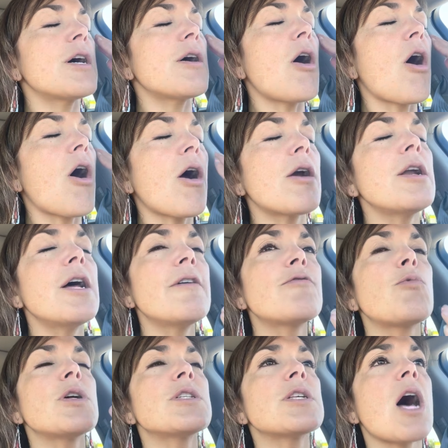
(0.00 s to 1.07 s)
our loved
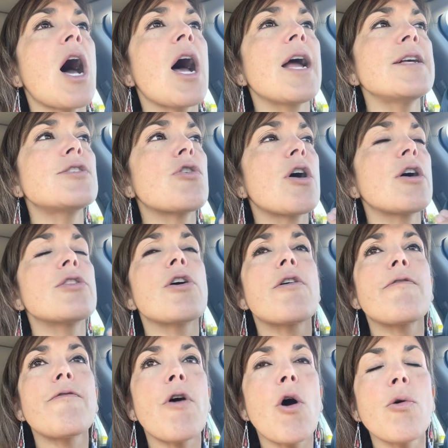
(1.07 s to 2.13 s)
one's eyes are on their
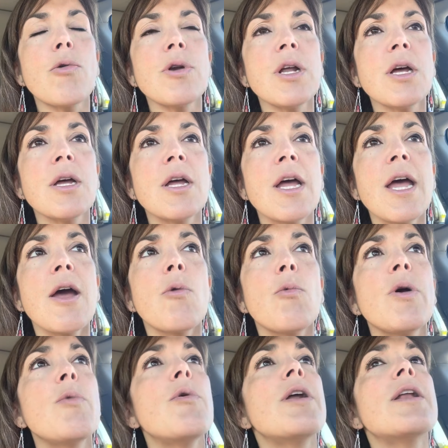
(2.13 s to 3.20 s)
phone,
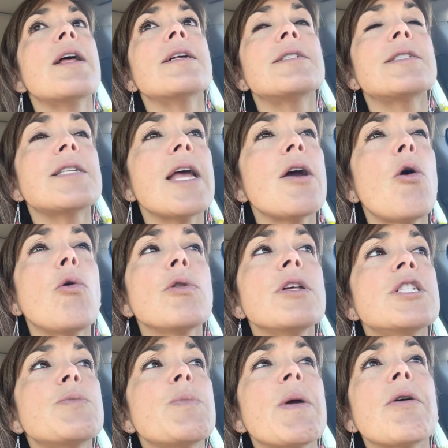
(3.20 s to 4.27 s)
we would say, Holy
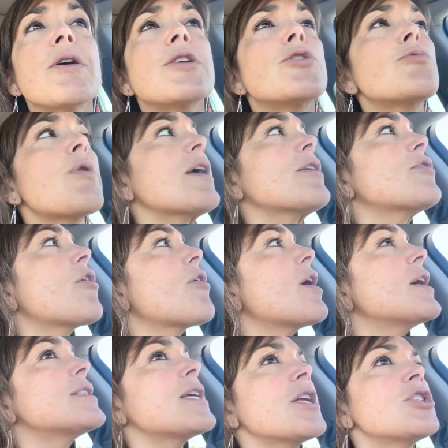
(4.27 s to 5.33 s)
Spirit, direct their
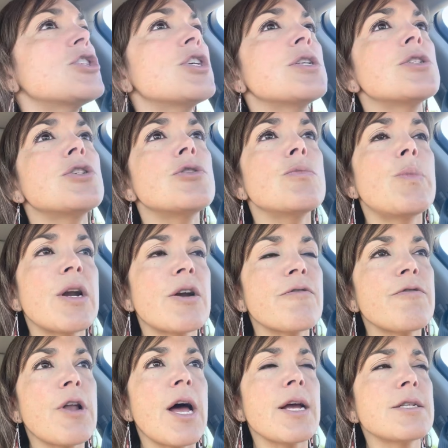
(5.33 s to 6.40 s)
attention to
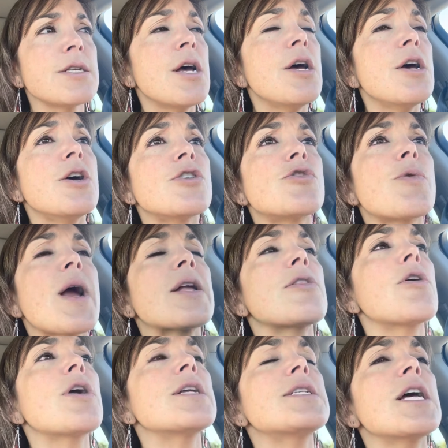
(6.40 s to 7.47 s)
butterflies, direct
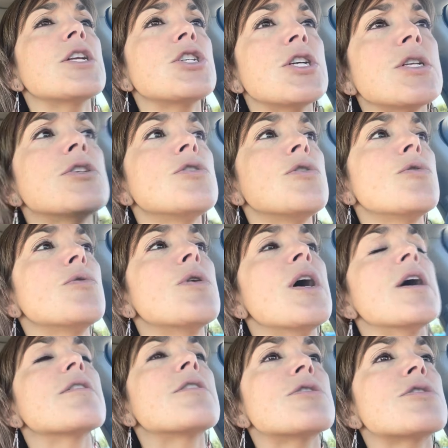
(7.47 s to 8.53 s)
their attention to
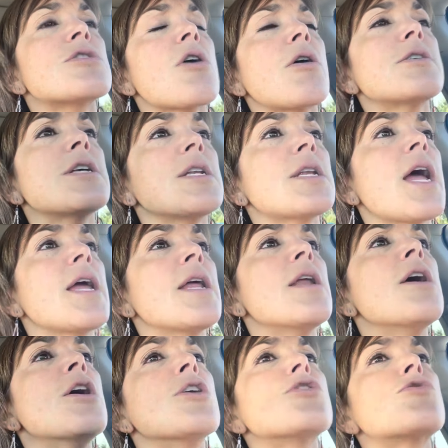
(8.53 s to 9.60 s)
the stars at night,
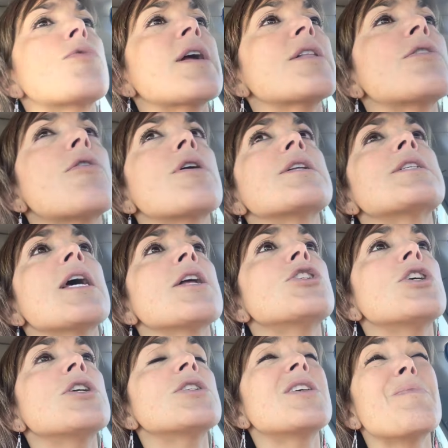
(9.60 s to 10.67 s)
direct their
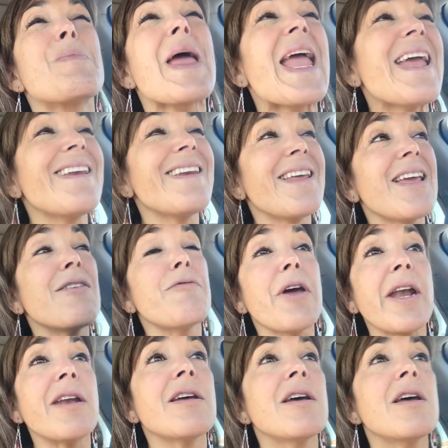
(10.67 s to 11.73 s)
attention to pain,
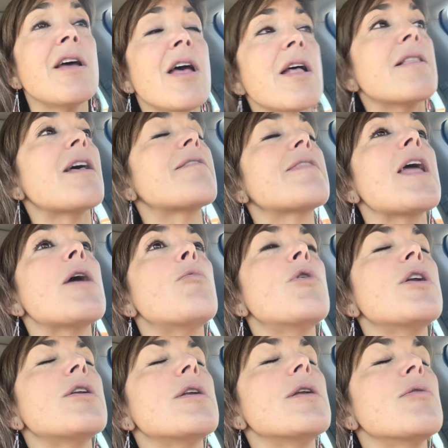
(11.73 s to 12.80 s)
even. That they
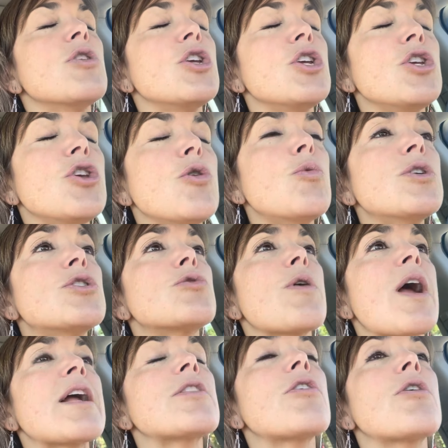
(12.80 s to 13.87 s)
would, you would
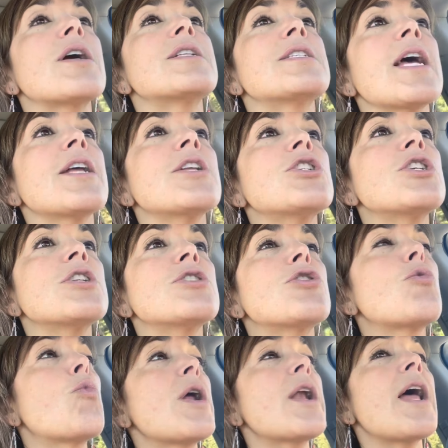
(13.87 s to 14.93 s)
direct their attention to
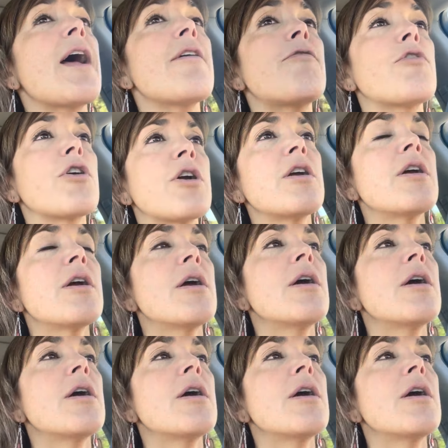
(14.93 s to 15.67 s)
whatever,